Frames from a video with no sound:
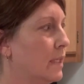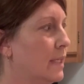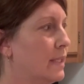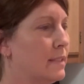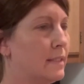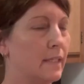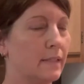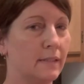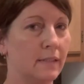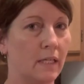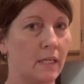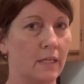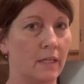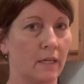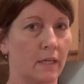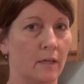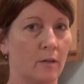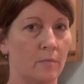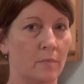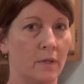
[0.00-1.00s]
it does heat
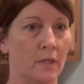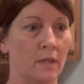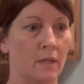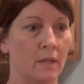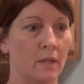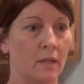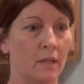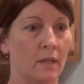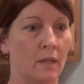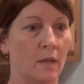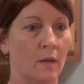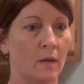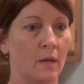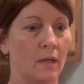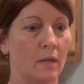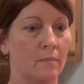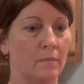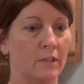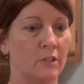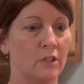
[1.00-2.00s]
up,
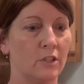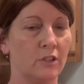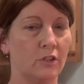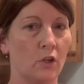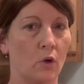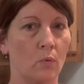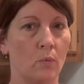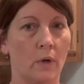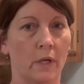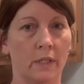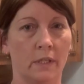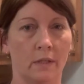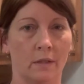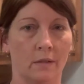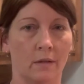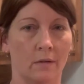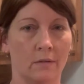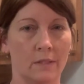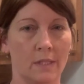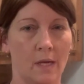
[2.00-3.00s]
but just don't run it a
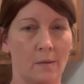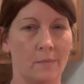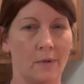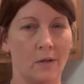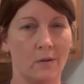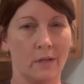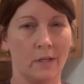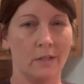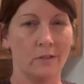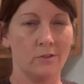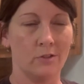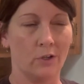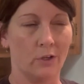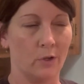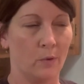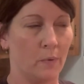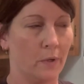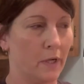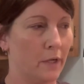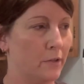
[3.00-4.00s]
long time. And I'll kind of show
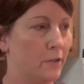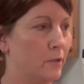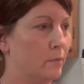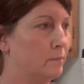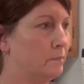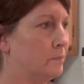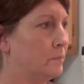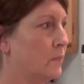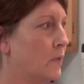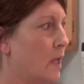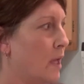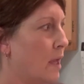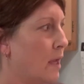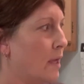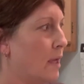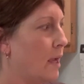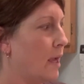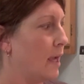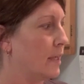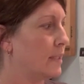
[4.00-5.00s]
you what I do.
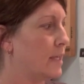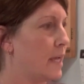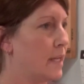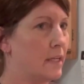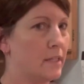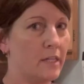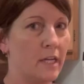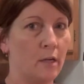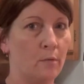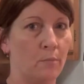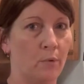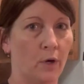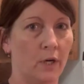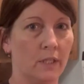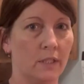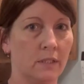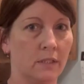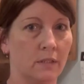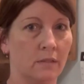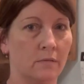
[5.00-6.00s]
I kind of take
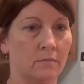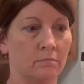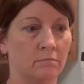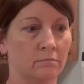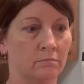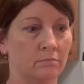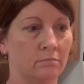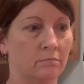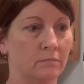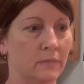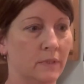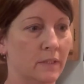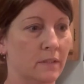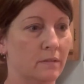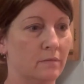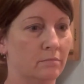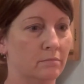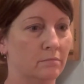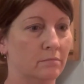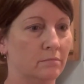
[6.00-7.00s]
breaks,
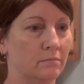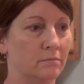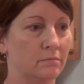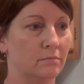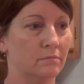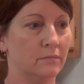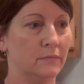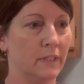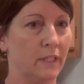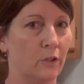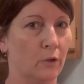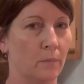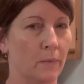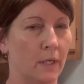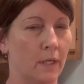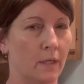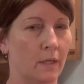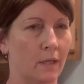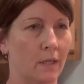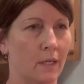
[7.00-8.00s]

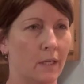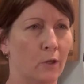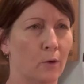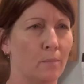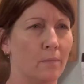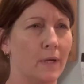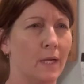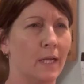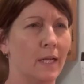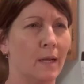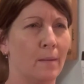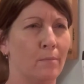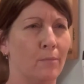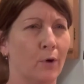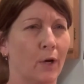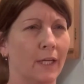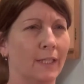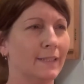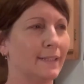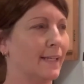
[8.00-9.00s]
intermediate
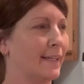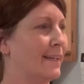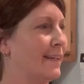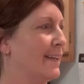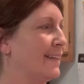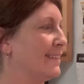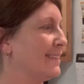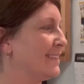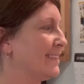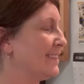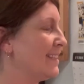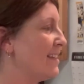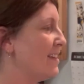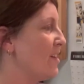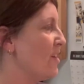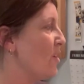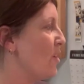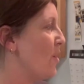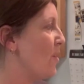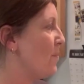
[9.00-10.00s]
breaks, I guess.
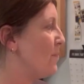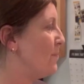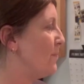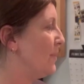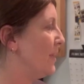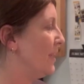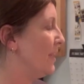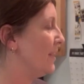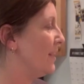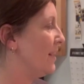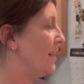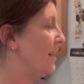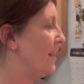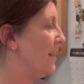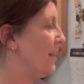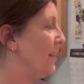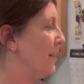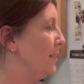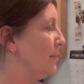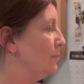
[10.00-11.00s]
But
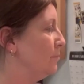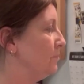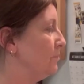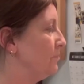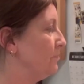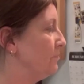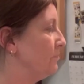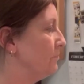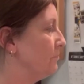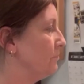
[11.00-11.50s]
trying